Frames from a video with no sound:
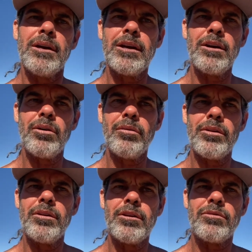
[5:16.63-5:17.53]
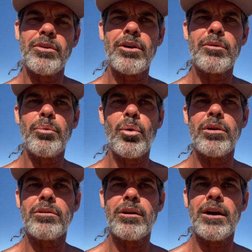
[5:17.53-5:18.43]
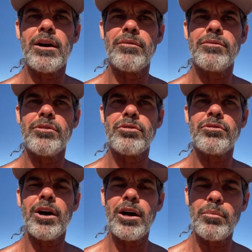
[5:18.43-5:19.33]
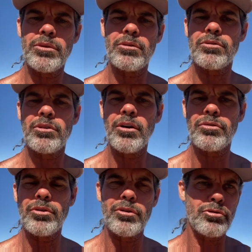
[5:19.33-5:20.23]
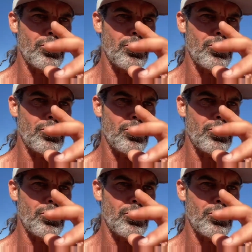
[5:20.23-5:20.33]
You know, it's very important to have just time with yourself. So there's